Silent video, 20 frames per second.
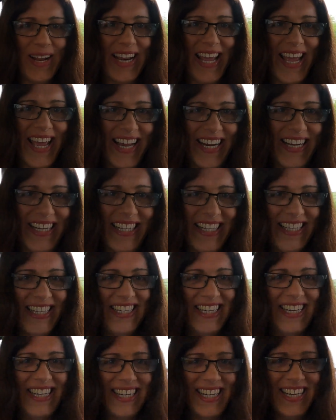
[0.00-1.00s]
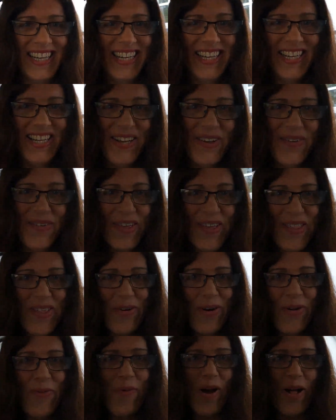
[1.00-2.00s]
one ear.
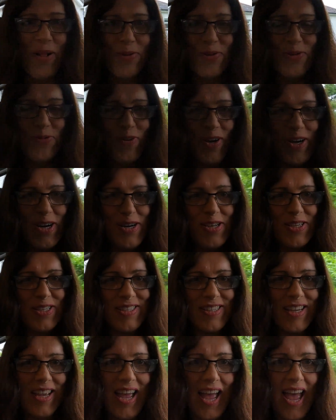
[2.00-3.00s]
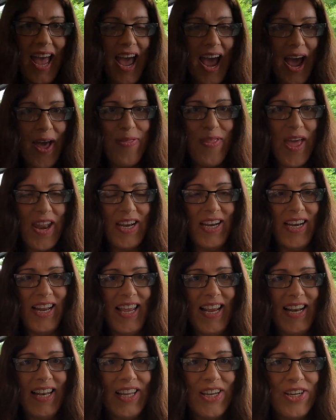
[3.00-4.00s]
We're in Welsh first and then in
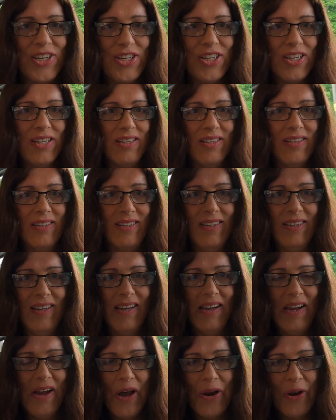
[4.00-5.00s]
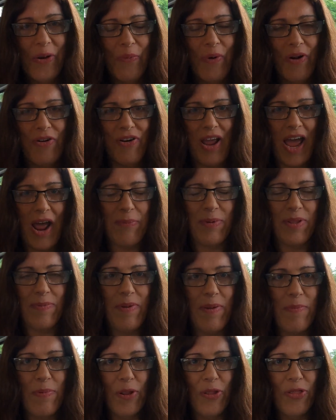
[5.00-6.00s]
English. I'm wondering how many
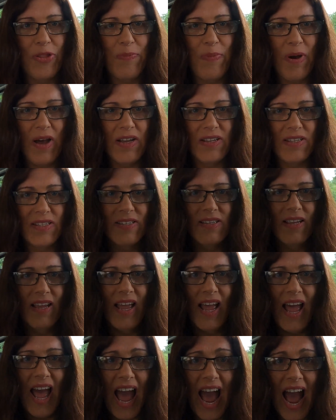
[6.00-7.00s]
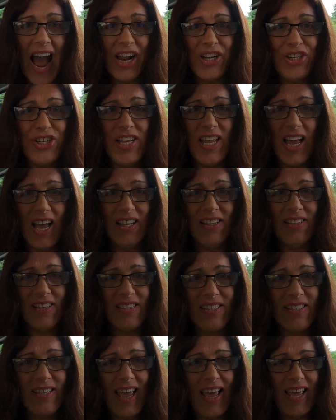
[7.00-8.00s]
people on the bus actually
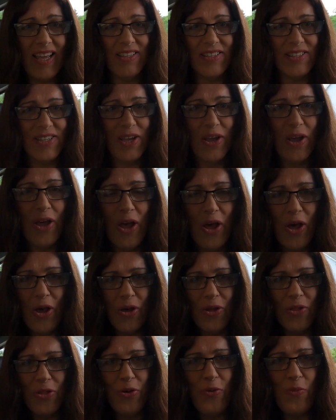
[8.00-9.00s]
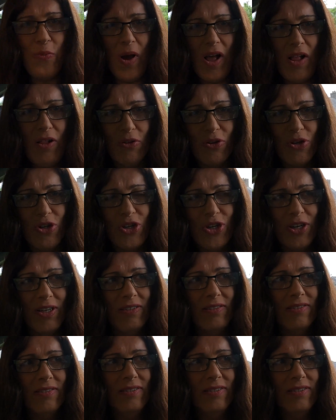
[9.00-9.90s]
understand the Welsh.